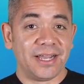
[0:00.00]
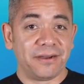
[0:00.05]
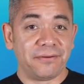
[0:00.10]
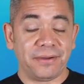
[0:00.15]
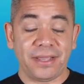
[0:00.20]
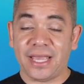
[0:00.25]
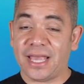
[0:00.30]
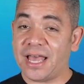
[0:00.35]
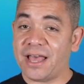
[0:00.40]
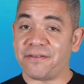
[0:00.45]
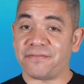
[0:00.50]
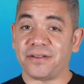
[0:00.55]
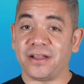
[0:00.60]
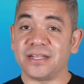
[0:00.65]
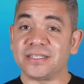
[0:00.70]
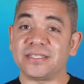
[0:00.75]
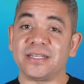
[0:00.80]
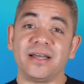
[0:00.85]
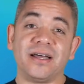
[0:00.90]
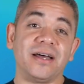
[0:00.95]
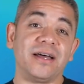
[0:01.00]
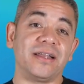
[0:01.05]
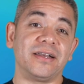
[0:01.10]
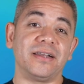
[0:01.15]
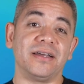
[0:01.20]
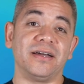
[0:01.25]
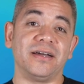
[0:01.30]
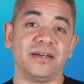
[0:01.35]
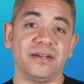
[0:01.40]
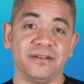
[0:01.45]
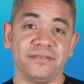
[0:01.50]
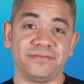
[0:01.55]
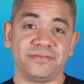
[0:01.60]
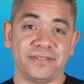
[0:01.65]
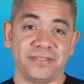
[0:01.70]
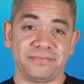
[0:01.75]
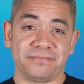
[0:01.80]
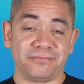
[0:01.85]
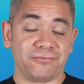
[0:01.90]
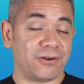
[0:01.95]
we have a ton of
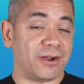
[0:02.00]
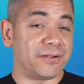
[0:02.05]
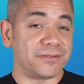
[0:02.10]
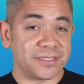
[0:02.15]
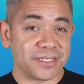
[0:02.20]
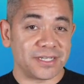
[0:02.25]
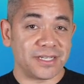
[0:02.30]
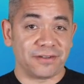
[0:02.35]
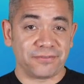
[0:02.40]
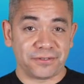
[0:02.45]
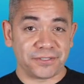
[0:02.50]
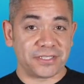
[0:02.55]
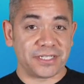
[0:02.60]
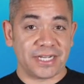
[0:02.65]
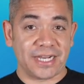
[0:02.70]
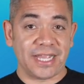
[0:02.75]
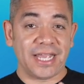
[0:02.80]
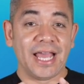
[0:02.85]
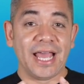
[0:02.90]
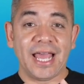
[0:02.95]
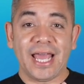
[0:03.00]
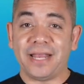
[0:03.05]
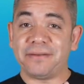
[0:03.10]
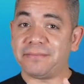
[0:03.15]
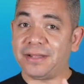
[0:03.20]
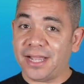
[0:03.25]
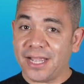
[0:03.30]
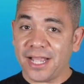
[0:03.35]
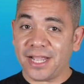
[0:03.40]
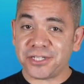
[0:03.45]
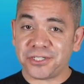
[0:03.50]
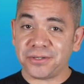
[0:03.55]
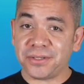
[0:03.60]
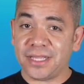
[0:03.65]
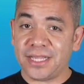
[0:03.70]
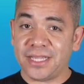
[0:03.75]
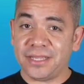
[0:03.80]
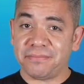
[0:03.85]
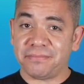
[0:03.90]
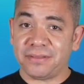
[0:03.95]
uh, ground to cover today. And I
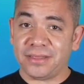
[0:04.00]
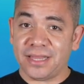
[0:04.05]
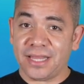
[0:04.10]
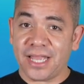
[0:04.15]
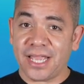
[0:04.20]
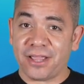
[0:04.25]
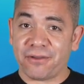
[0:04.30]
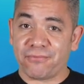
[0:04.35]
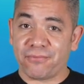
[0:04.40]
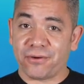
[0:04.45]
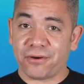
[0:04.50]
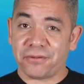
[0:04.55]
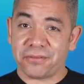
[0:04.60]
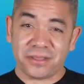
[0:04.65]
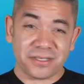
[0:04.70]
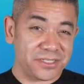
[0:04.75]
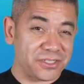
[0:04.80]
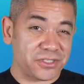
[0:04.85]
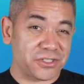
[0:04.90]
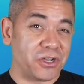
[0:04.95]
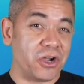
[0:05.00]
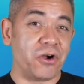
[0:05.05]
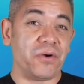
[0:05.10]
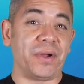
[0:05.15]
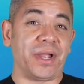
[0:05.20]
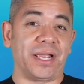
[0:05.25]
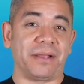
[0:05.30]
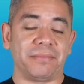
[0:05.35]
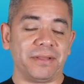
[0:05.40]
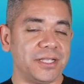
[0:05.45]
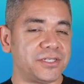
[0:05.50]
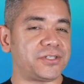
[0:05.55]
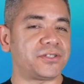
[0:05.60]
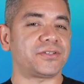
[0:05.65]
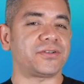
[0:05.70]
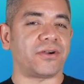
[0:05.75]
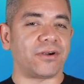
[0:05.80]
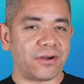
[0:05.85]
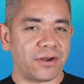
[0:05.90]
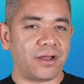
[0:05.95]
actually like where this is going. Let's
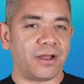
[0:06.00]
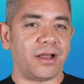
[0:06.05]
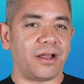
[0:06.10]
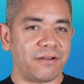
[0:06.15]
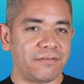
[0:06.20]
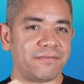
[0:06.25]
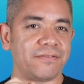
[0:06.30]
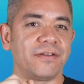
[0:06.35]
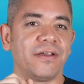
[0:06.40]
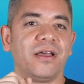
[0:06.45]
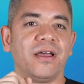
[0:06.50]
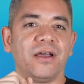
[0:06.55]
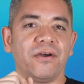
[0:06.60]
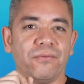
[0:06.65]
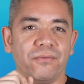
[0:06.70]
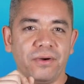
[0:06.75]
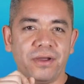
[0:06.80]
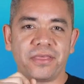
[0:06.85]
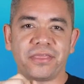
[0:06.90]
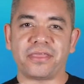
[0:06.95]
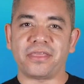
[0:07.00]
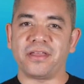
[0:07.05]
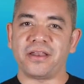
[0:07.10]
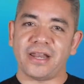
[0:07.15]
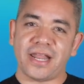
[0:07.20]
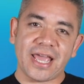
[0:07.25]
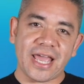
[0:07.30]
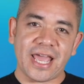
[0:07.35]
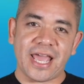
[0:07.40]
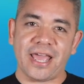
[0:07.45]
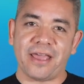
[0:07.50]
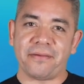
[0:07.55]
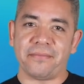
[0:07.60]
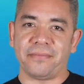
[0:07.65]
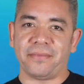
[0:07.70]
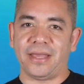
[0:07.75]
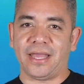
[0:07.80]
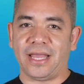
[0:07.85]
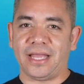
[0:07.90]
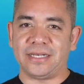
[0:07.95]
start off with the
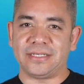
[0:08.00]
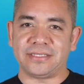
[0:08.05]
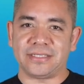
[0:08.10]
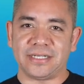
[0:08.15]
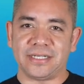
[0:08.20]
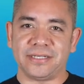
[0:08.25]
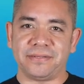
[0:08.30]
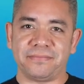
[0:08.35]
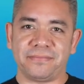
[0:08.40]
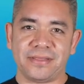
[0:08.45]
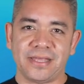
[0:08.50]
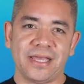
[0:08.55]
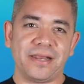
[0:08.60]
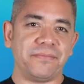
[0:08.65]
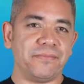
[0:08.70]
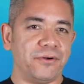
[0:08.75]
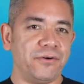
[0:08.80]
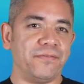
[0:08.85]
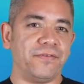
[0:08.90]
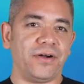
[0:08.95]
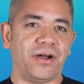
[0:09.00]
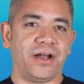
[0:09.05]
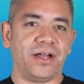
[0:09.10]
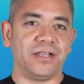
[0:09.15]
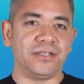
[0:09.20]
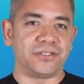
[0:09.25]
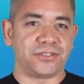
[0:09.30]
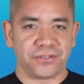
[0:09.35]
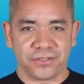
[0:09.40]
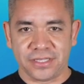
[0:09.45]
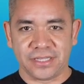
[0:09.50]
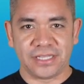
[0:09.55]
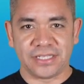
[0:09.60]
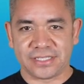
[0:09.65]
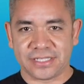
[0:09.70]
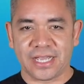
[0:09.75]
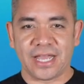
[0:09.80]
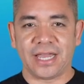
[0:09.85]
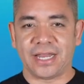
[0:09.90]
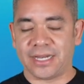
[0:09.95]
name and uh, then move on to the
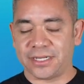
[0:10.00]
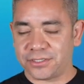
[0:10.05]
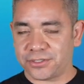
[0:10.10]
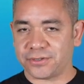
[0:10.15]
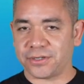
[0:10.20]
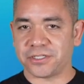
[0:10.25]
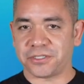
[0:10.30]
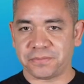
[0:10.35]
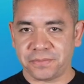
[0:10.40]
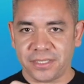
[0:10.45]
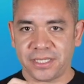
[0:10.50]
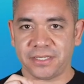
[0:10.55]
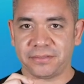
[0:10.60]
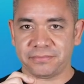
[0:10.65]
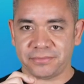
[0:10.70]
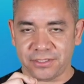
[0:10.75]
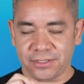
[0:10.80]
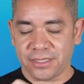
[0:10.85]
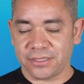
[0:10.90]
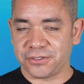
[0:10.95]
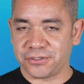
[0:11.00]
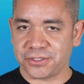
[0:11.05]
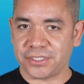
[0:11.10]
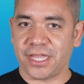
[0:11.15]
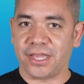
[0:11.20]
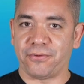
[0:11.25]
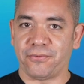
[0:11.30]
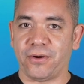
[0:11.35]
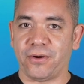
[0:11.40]
design, and trust me, you'll understand